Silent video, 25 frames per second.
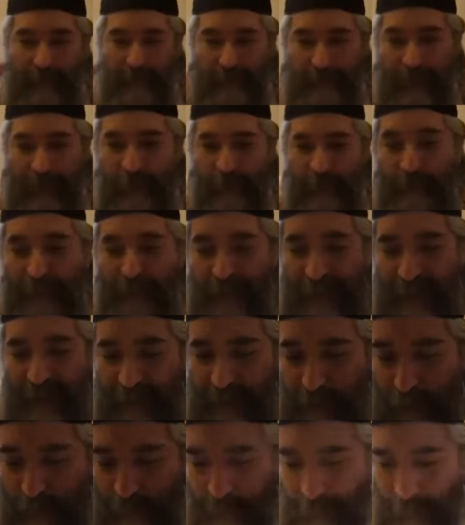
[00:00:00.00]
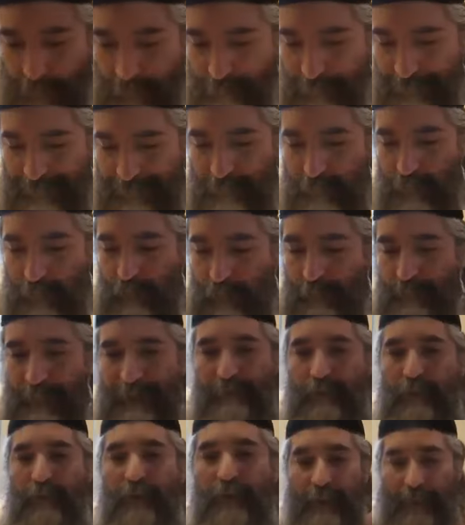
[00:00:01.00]
Now we finish the first
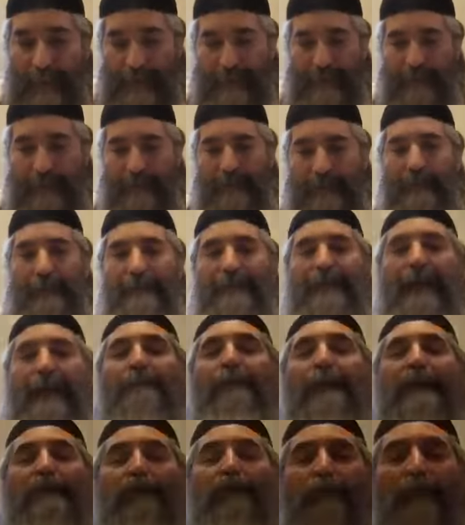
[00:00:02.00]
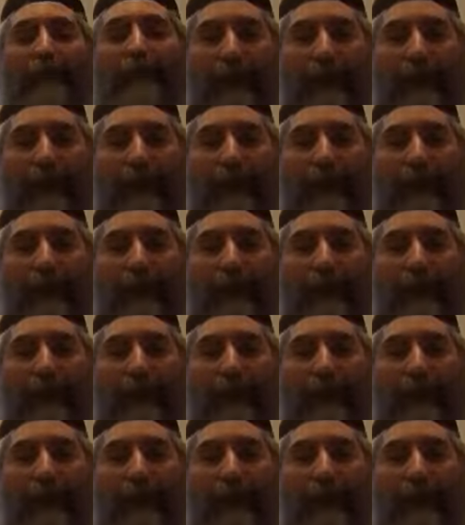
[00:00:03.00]
Pasuk Chet, not Pasuk